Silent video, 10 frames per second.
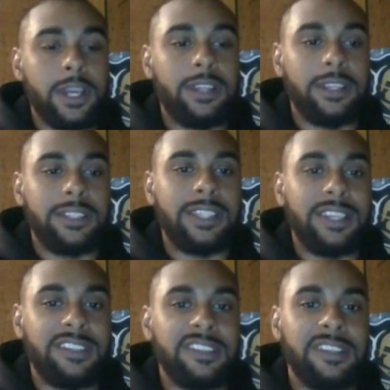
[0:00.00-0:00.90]
out there in
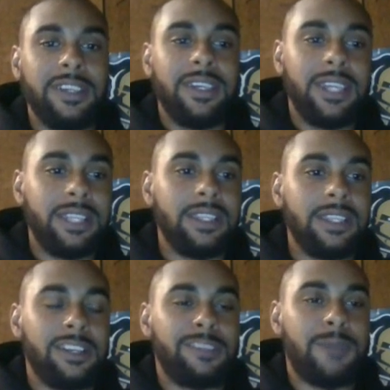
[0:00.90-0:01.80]
Texas, he
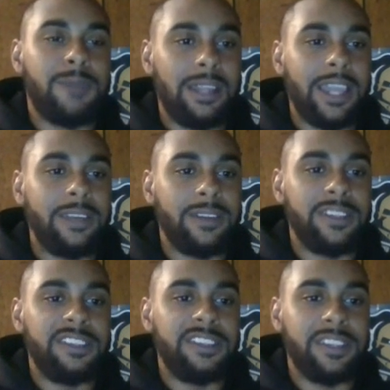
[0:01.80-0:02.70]
did a spotlight on
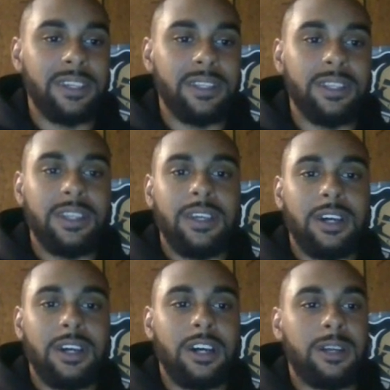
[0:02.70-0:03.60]
this kid
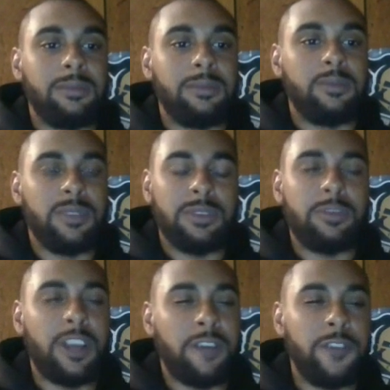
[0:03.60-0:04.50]
a
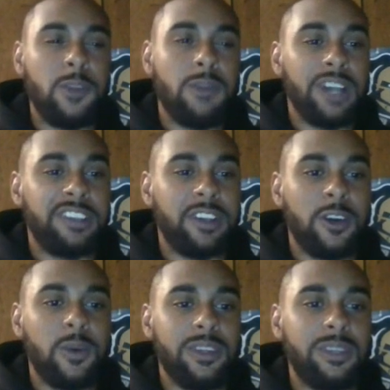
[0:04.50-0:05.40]
few months ago when he
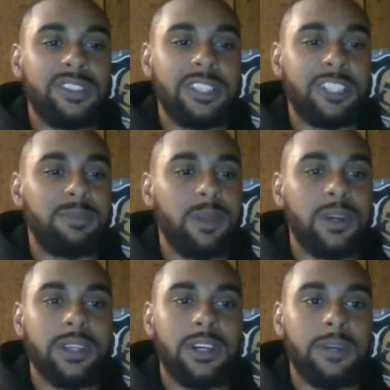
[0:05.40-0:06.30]
was just blowing
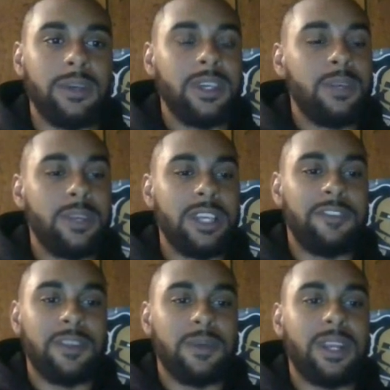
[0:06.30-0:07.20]
up. We definitely wanted
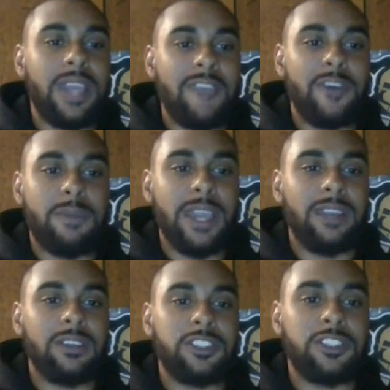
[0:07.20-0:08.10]
to have him back on the
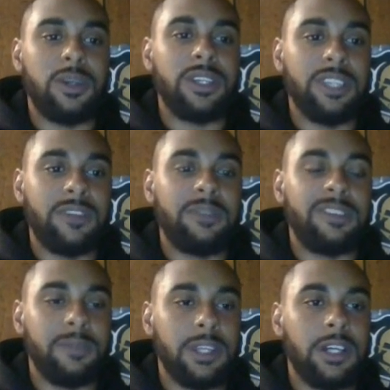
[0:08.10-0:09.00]
show and give him some love.
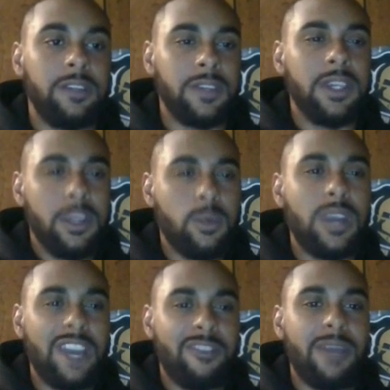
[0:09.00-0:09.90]
We'll have him back
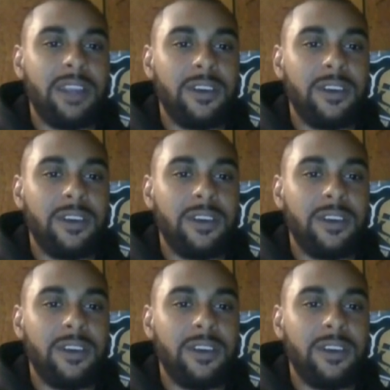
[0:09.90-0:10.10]
on again.